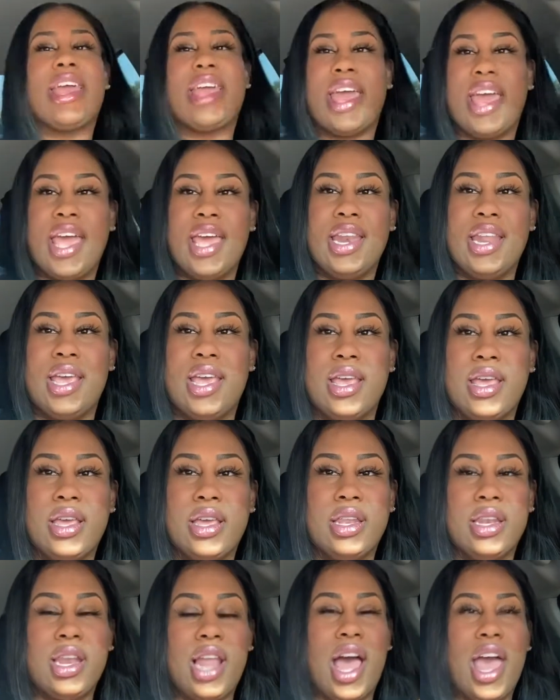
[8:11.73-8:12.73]
in
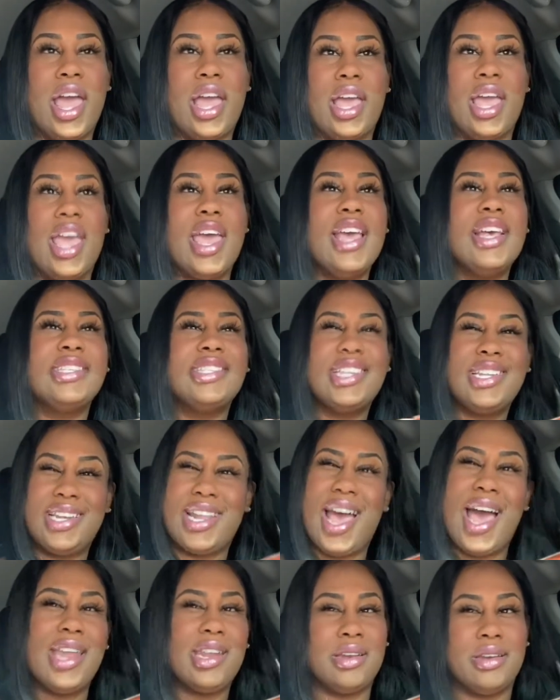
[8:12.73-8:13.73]
it, like, isn't
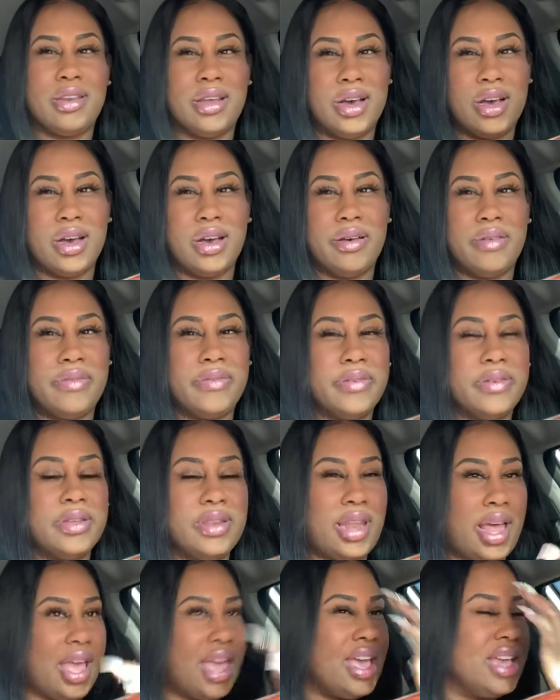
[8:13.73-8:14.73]
that enough?
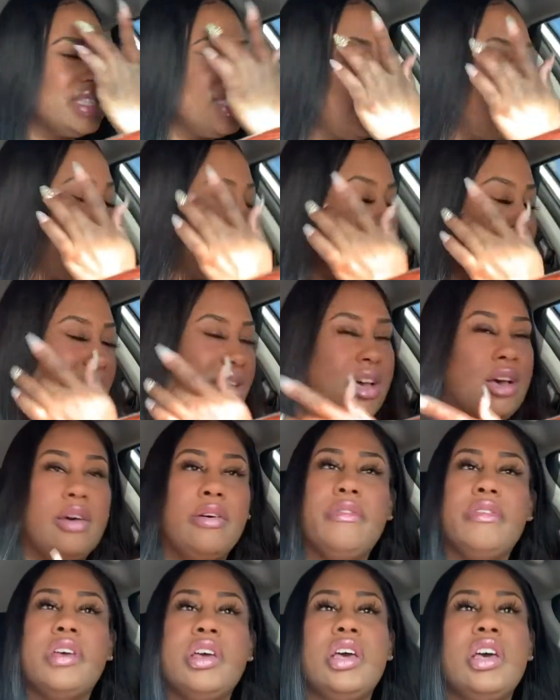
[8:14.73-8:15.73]
Like, isn't that
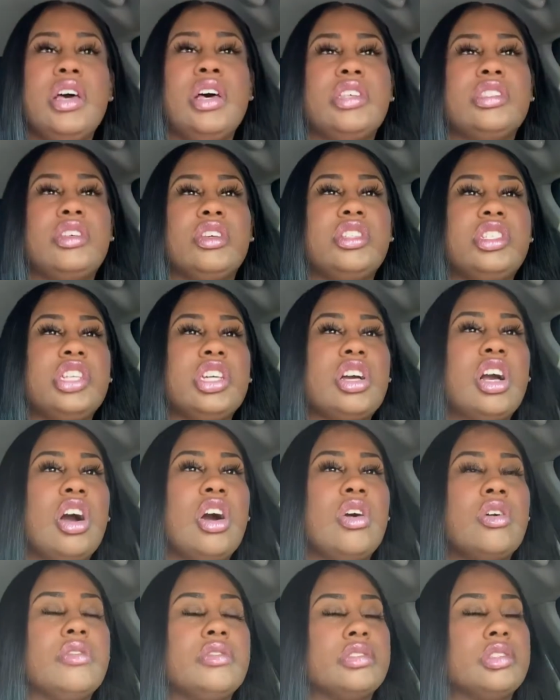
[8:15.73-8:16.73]
enough? So she
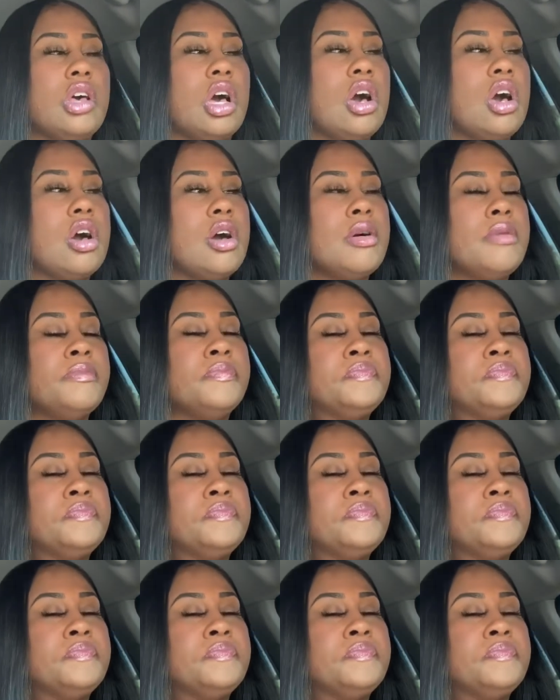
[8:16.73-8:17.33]
goes, well,